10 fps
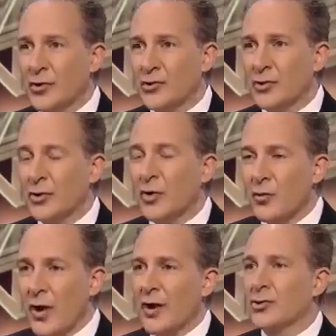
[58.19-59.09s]
richer.
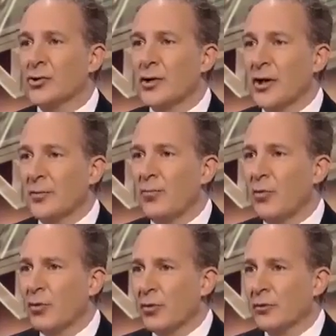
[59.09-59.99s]
We're actually getting
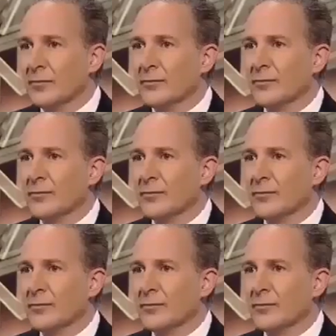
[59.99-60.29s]
poorer.